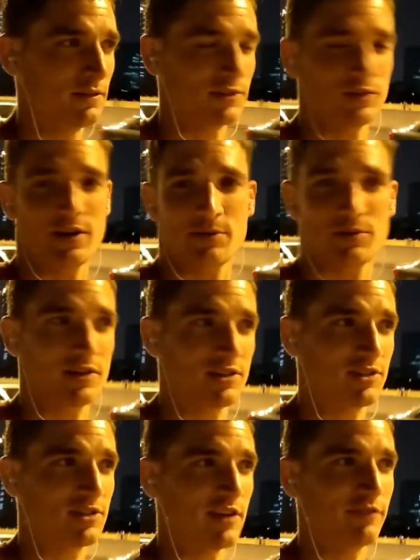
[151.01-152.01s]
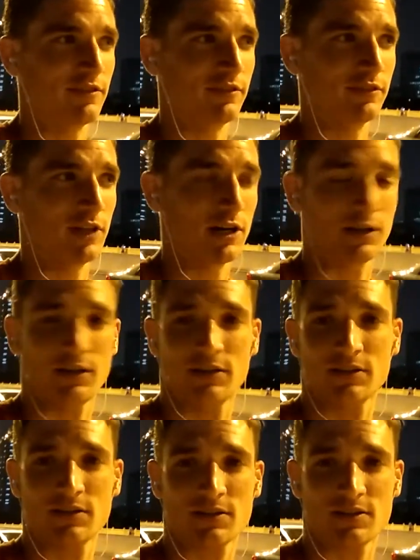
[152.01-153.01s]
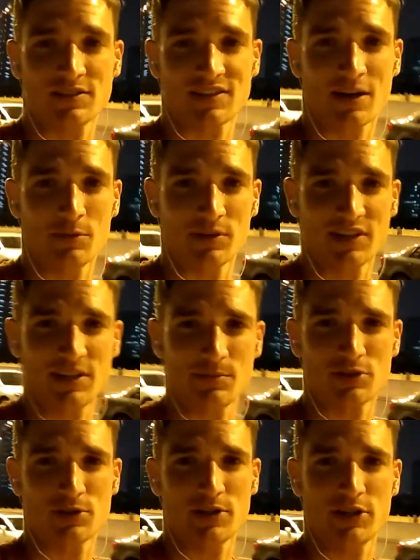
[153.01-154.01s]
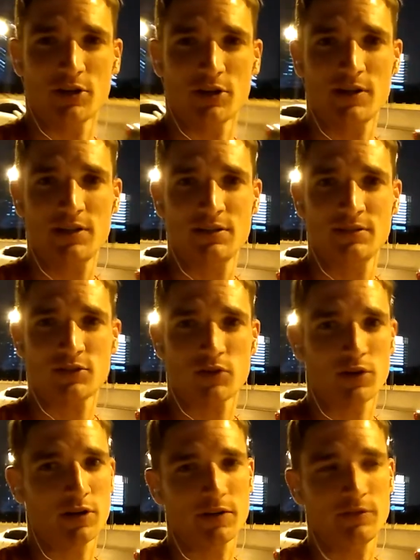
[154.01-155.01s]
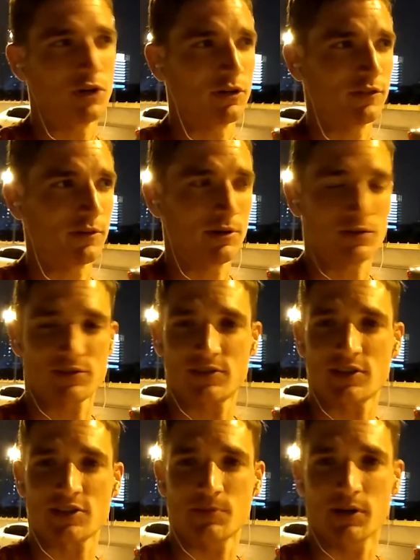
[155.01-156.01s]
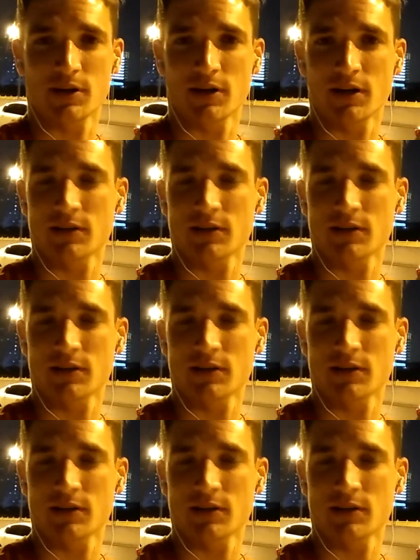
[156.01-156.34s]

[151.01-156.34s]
So now I'm trying to just save the vlog because I kind of want to keep a streak going. So I don't even know if I'll post this, but